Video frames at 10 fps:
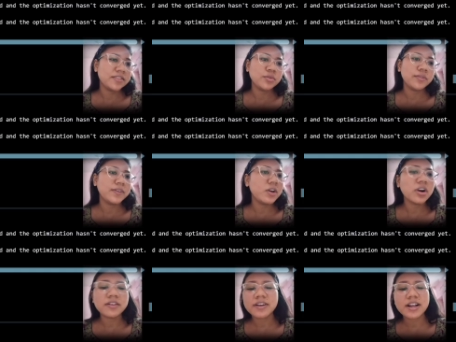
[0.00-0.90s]
So we
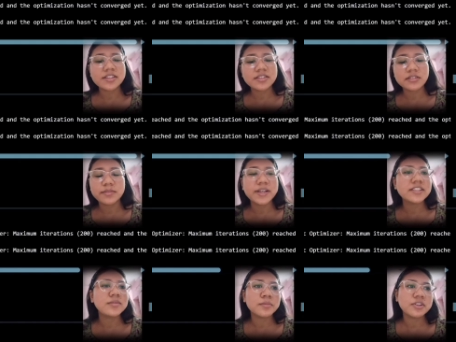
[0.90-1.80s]
got our answer.
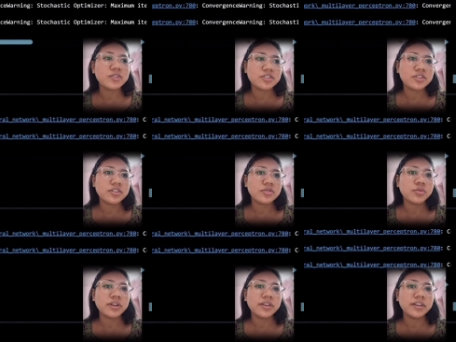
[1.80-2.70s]
Maximum iteration is
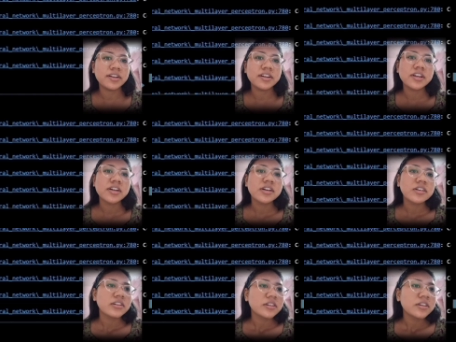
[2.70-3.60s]
200.
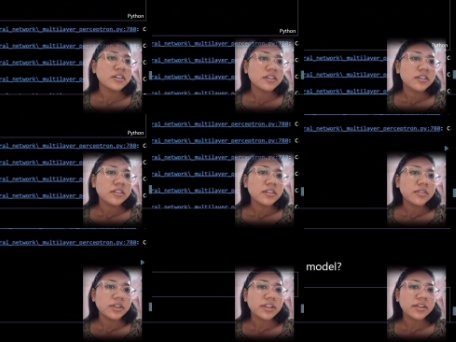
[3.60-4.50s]

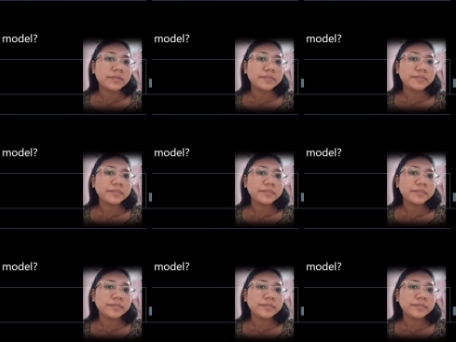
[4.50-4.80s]
Okay.